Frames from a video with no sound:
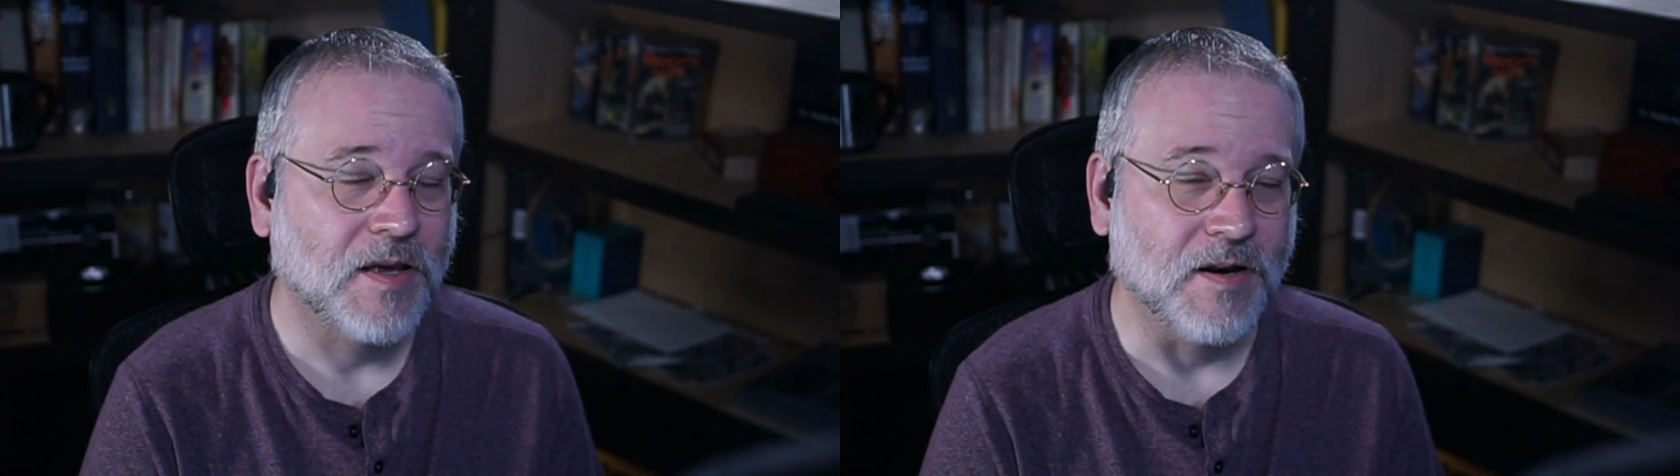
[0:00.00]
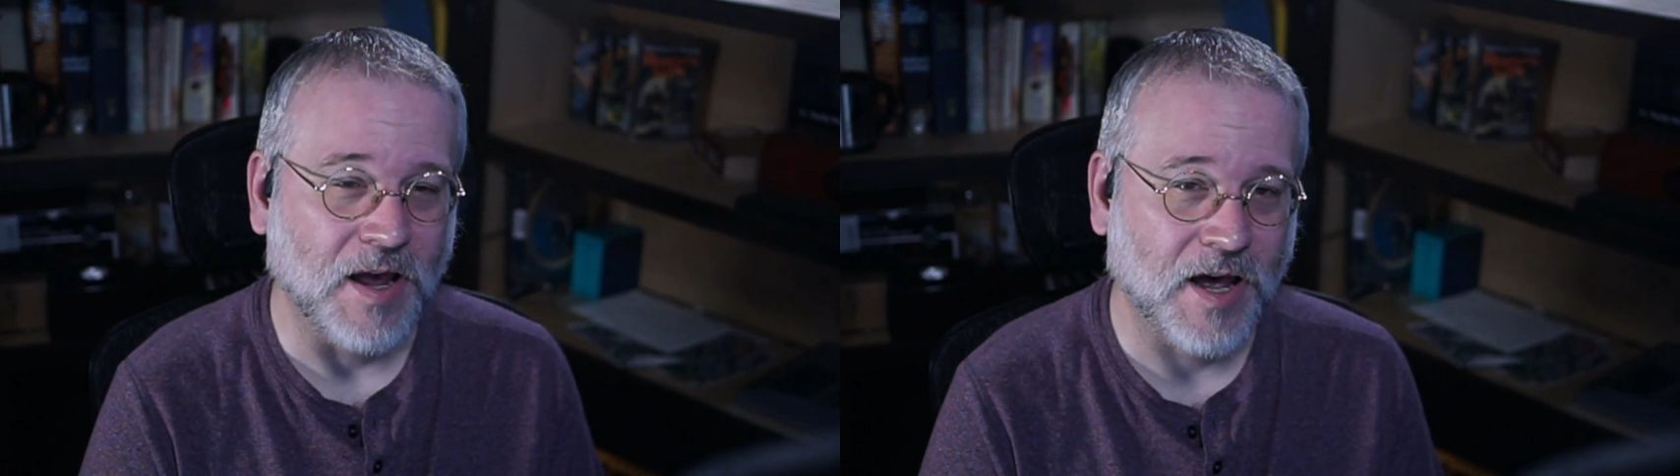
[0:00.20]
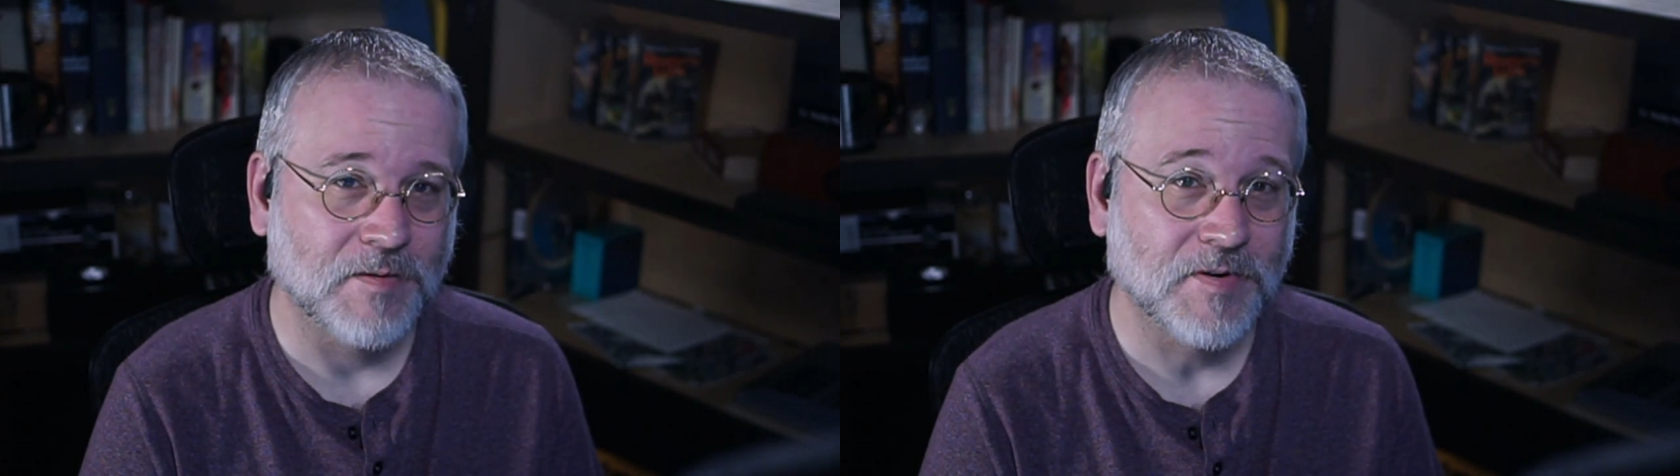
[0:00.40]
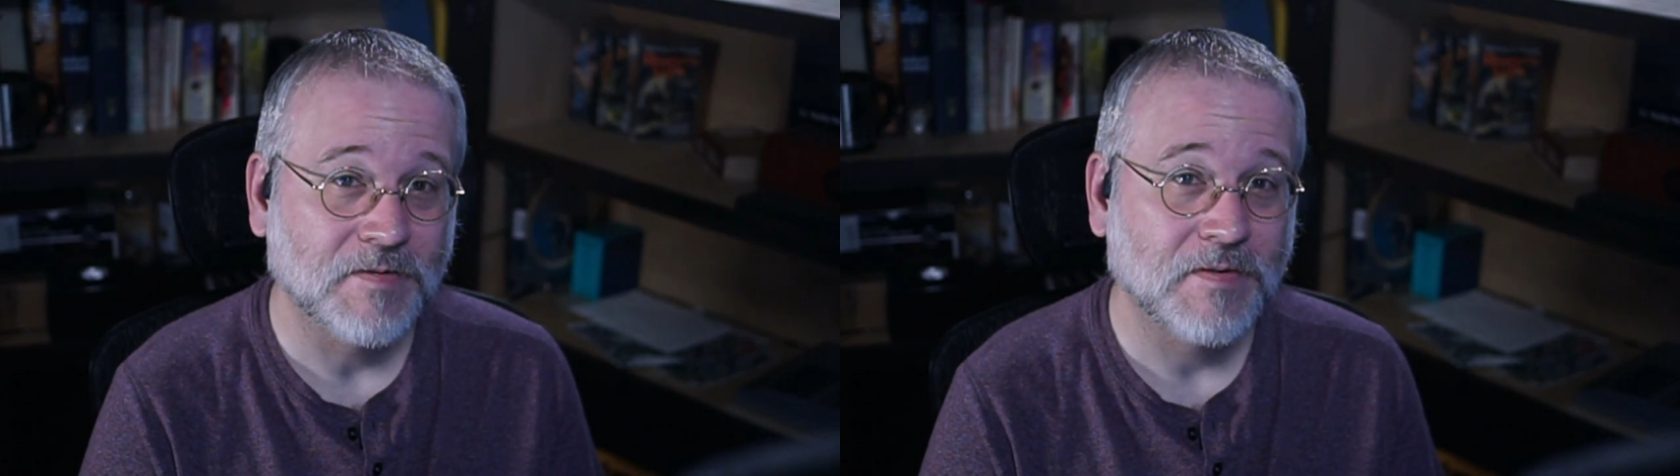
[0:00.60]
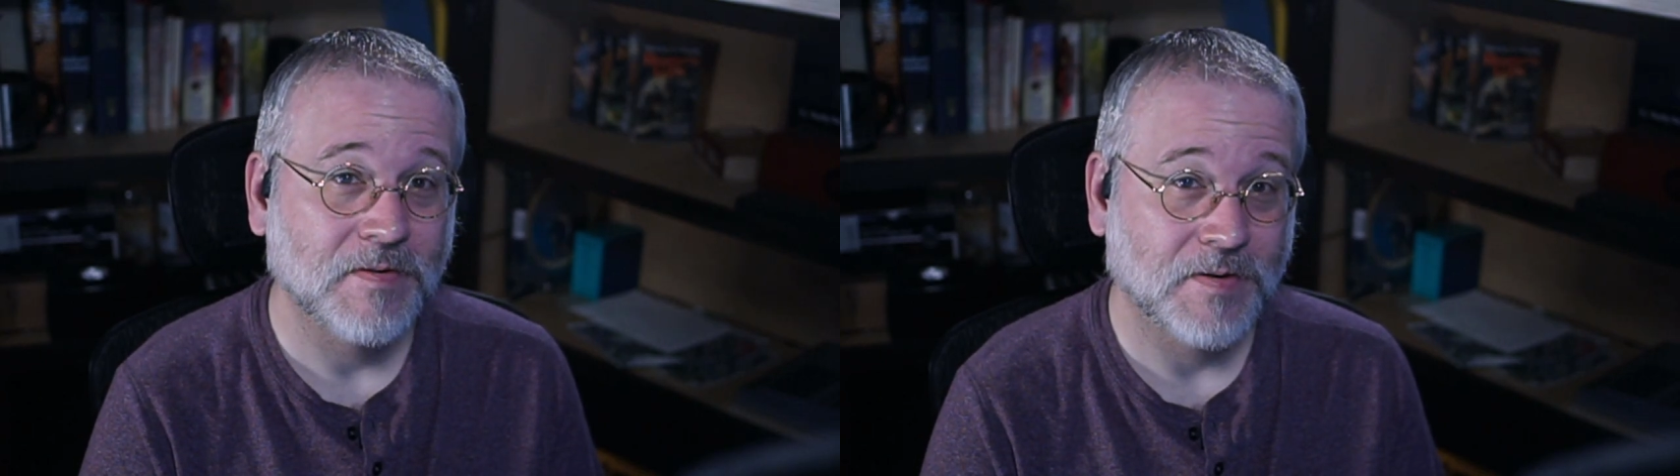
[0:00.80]
And Adamat,
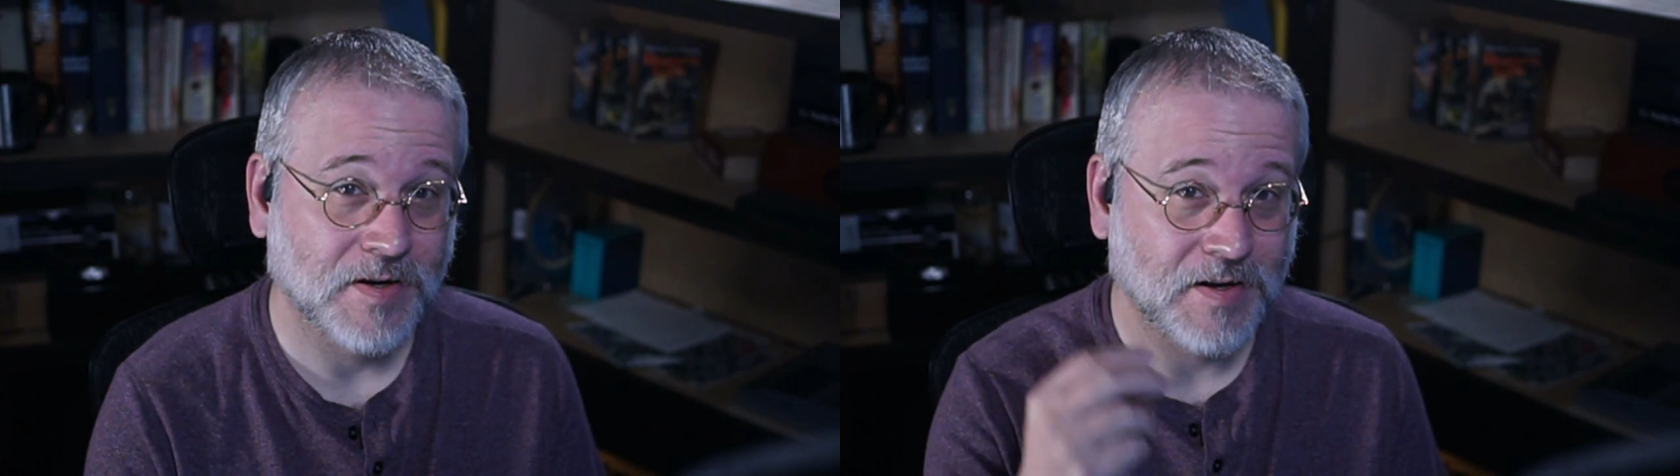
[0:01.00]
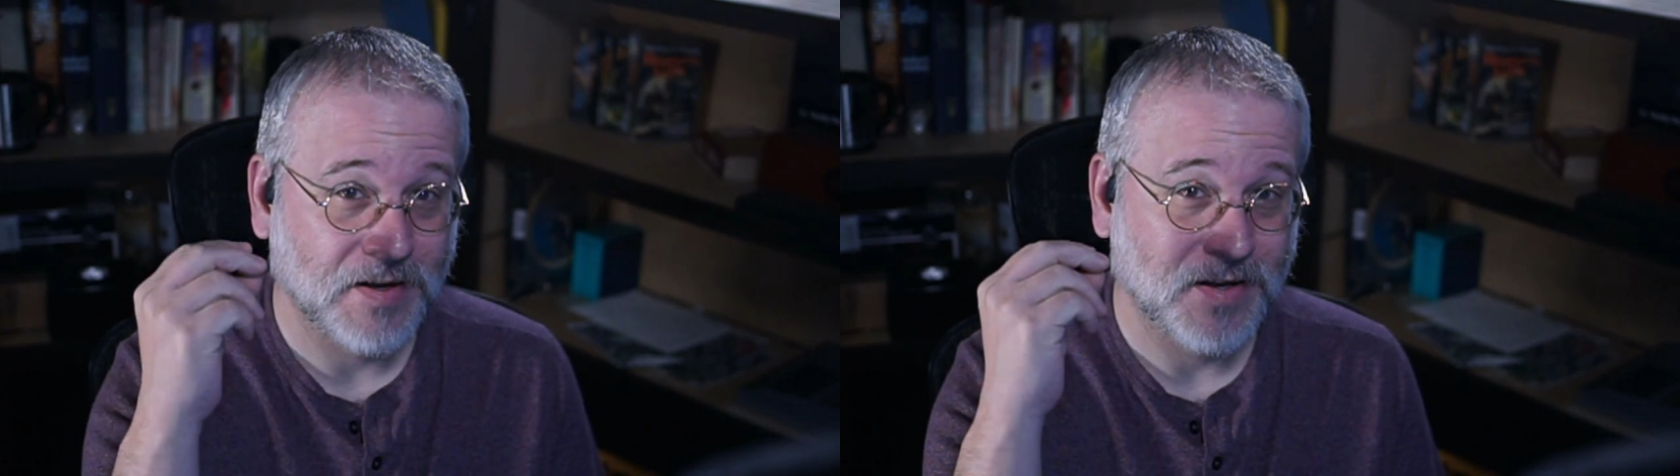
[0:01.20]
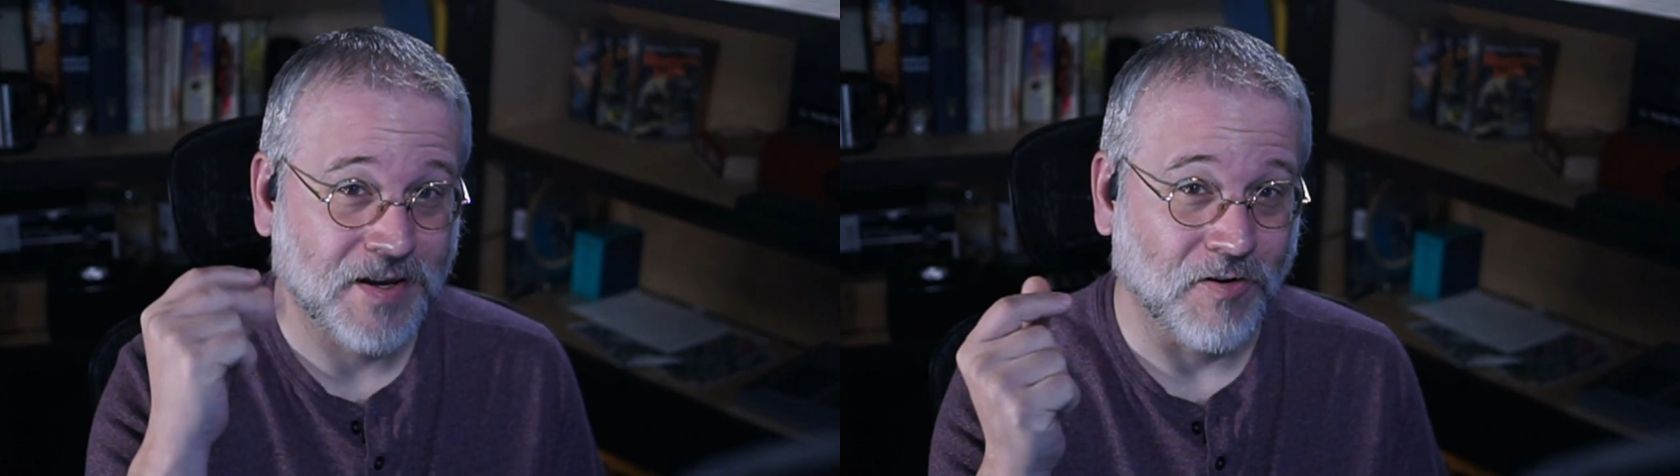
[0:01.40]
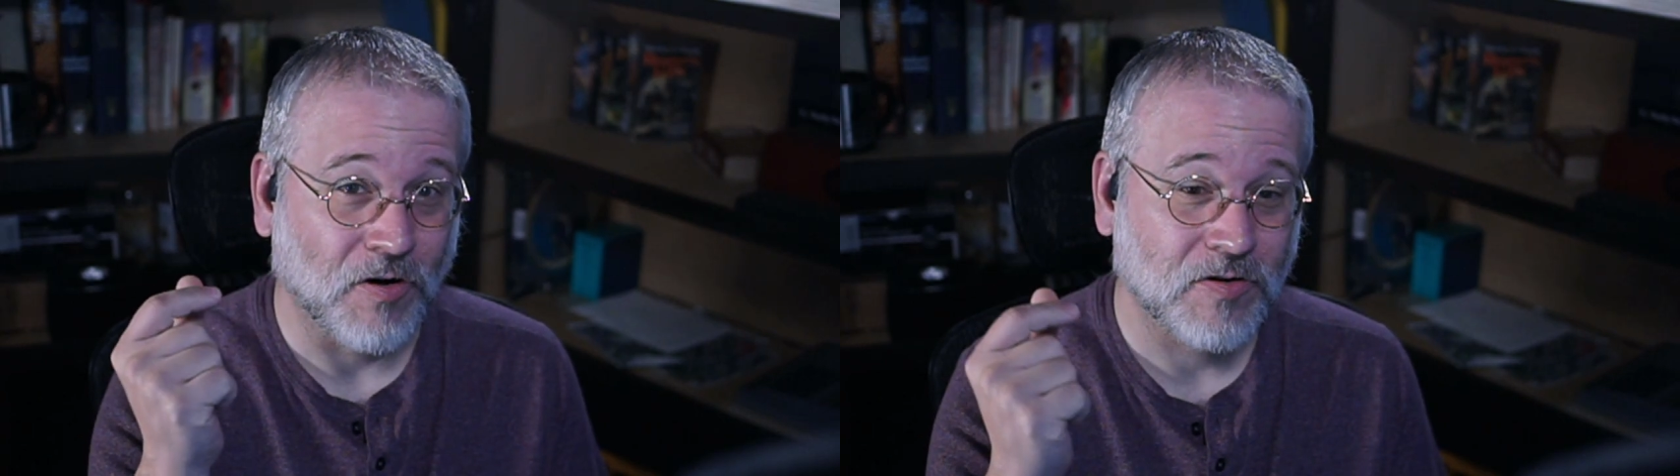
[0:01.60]
it all